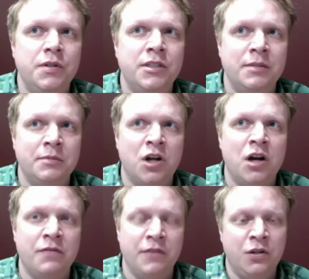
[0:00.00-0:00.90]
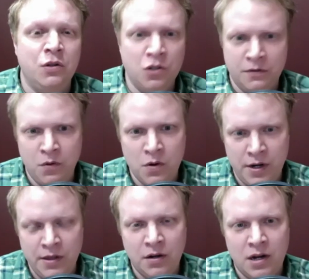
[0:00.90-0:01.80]
cinematography to look for
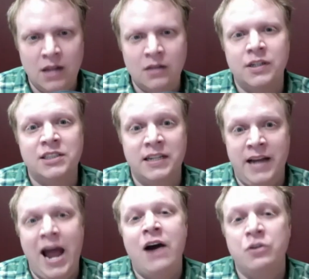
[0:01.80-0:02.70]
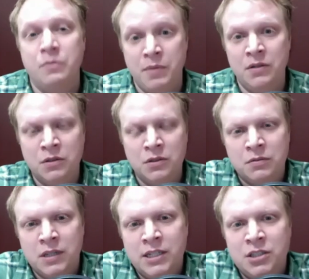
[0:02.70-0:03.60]
in their colorist, and how to build those
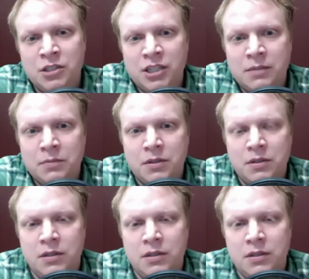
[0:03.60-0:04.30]
relationships?